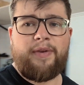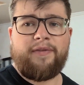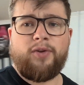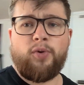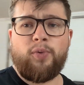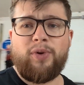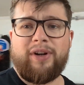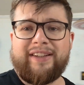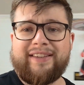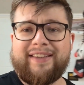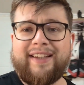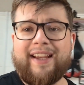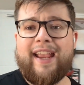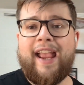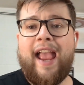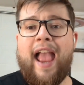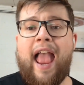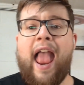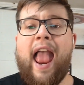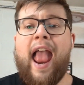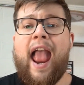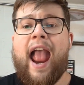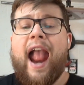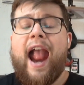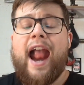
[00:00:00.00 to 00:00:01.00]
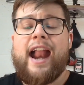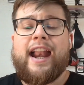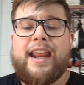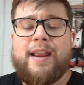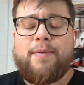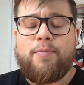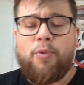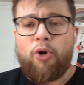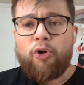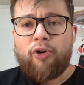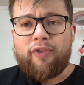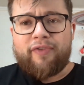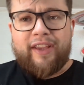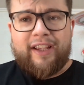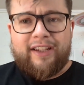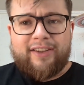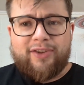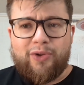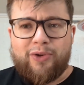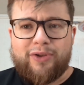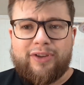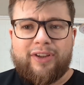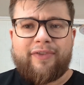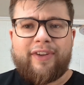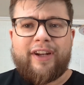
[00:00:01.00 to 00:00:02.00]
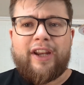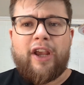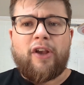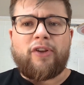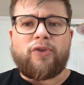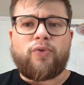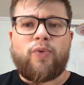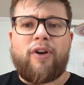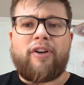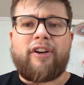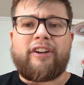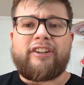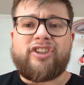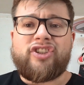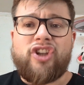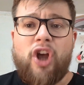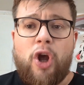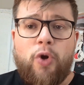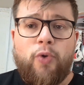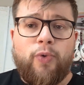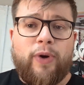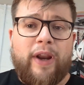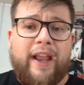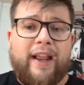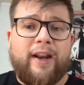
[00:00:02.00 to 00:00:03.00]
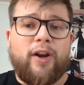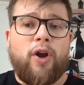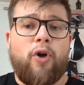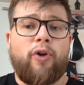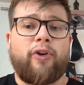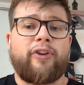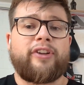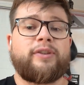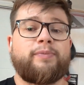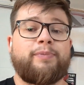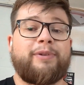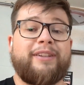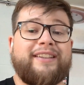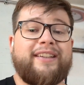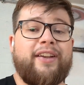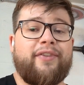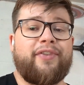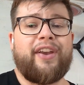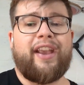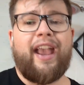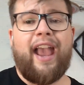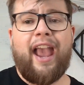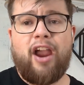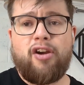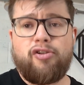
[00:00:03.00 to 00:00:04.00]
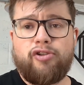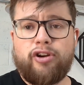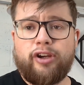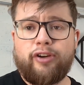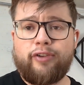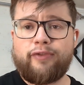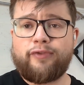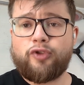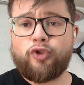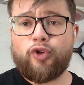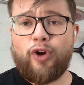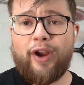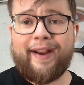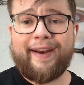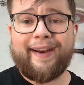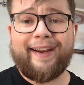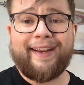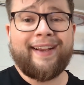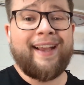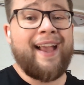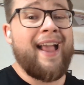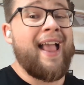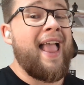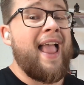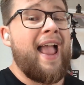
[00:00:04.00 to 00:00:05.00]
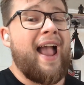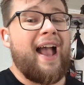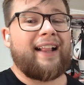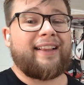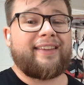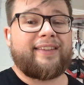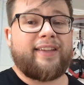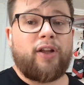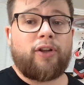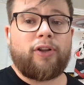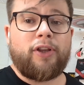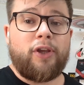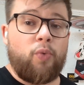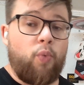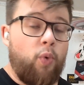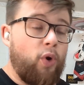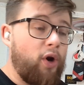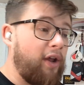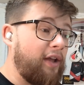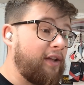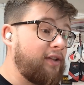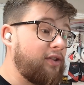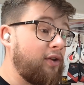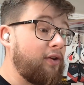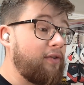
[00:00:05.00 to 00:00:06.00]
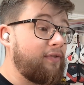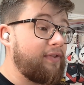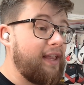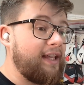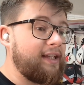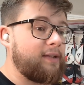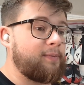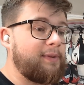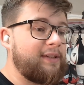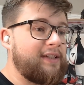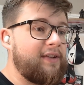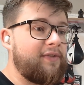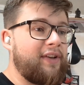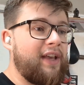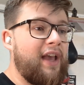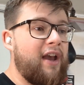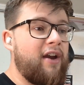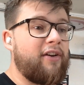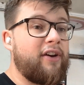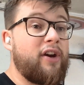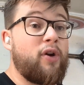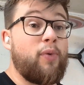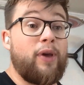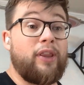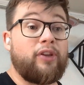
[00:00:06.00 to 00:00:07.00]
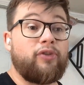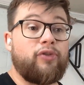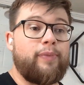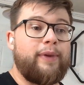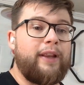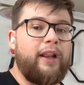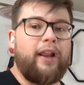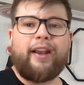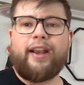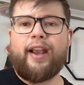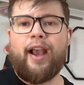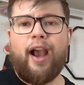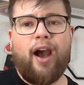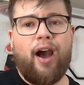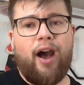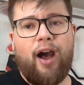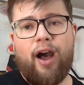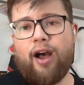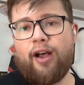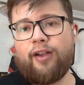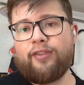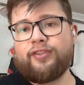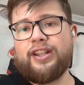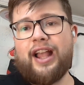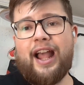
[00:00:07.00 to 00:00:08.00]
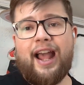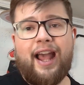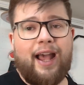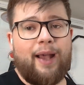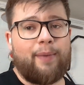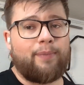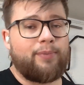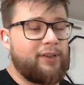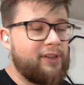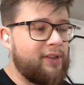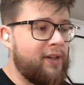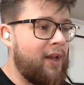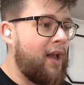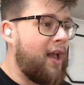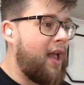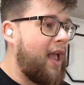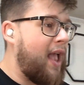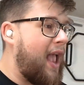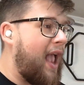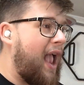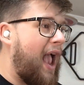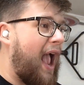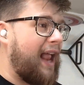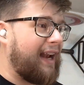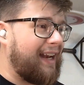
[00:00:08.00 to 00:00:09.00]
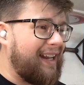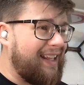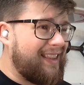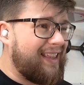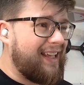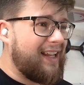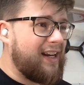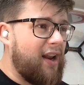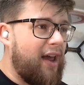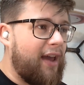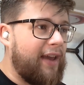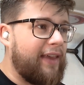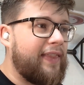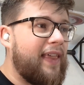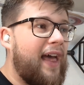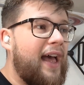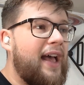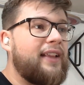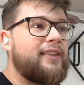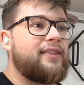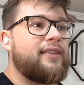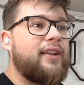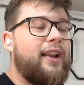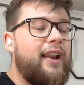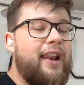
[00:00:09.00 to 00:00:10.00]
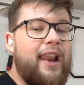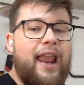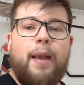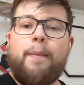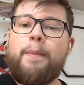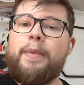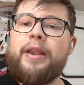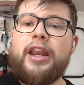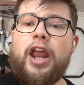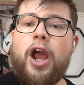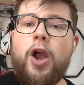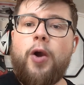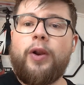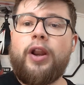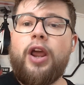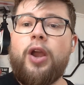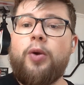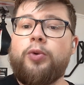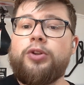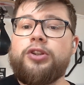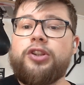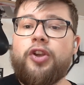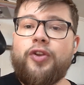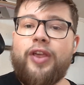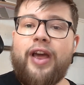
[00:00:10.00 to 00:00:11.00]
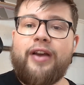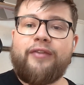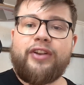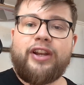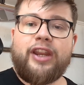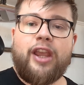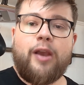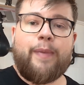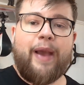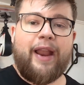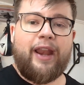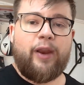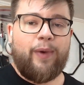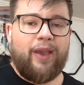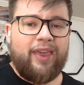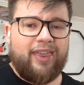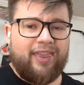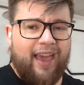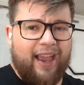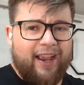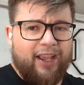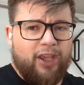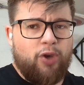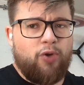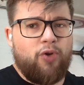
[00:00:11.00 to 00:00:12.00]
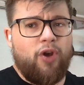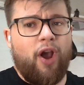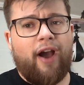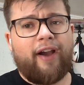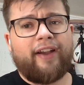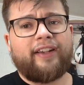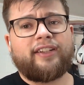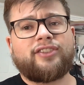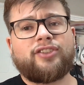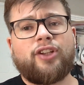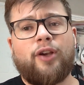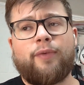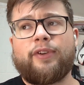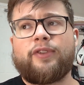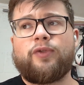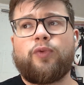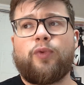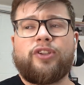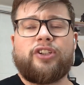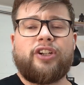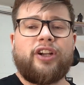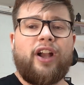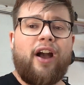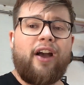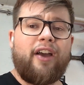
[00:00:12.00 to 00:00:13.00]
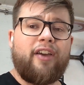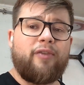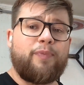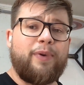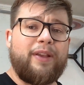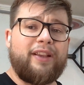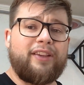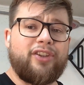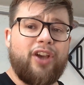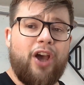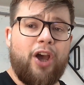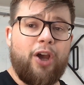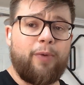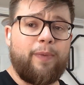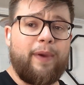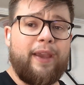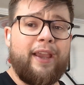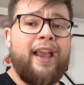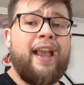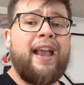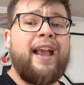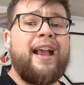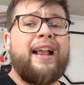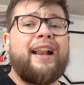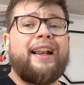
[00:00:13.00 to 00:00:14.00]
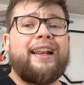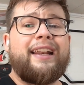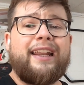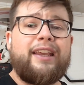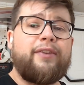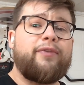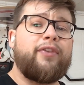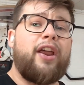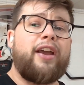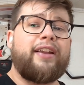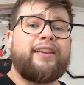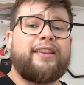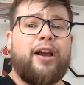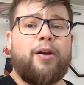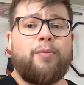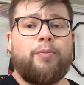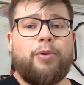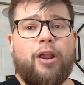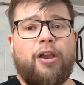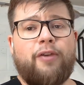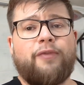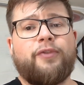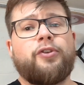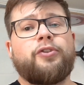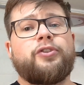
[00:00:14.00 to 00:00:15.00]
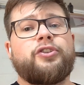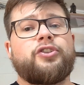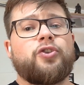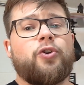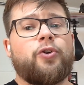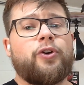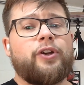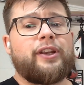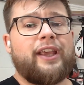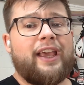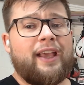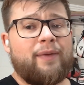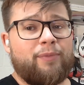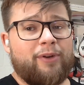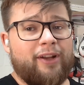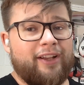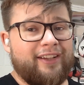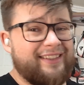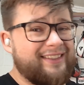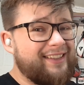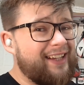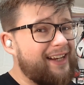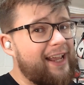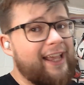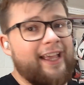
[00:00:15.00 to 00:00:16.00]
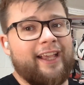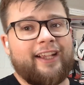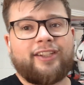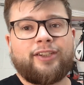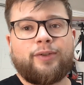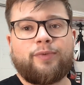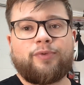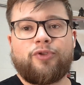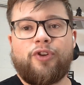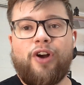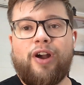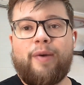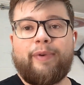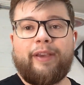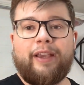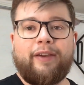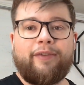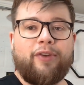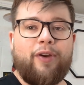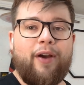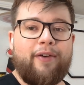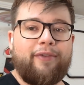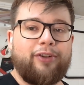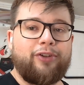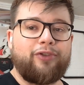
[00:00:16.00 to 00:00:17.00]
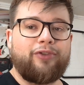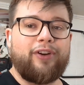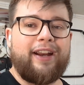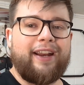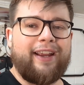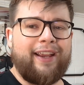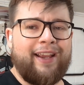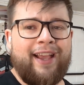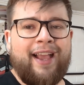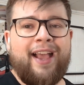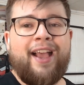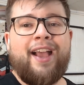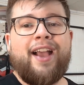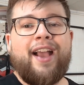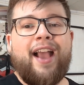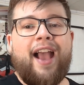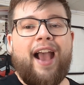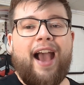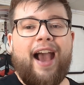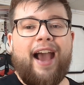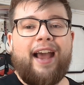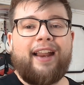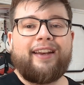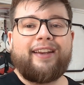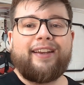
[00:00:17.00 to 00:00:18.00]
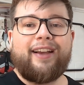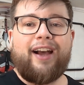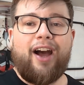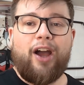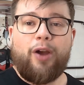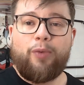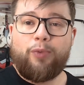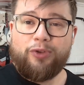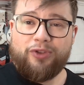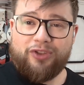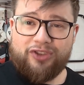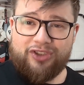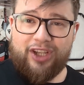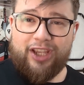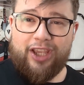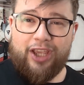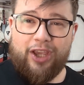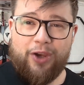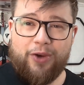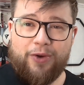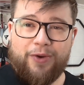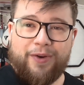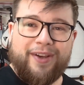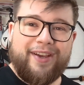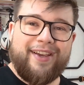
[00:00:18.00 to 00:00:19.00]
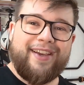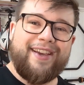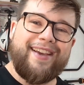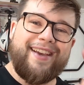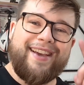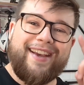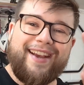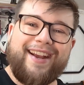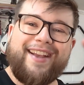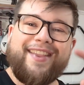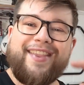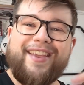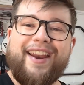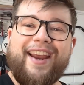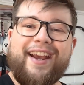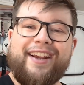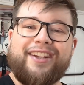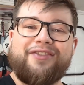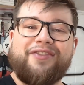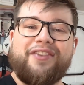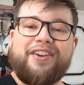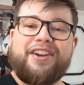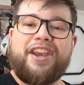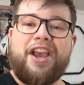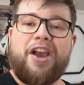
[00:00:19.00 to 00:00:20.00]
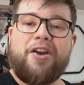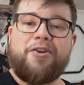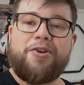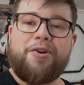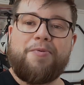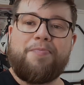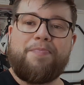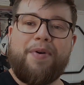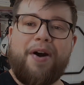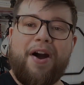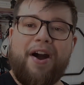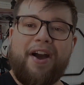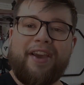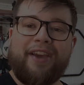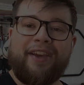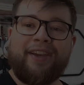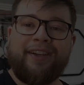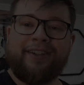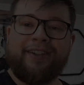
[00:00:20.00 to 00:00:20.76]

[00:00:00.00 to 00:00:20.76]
If you want to see any more of these sorts of videos where I zone in on a specific area of training and tell you what I do for that specific area, whether it be like calves, abs, anything like that, let me know and I will do that video. But anyway, thank you guys so much for watching. I've been Toby. Leave a like down below if you enjoyed. Consider hitting subscribing if you haven't already. And I will see you in the next video. Goodbye.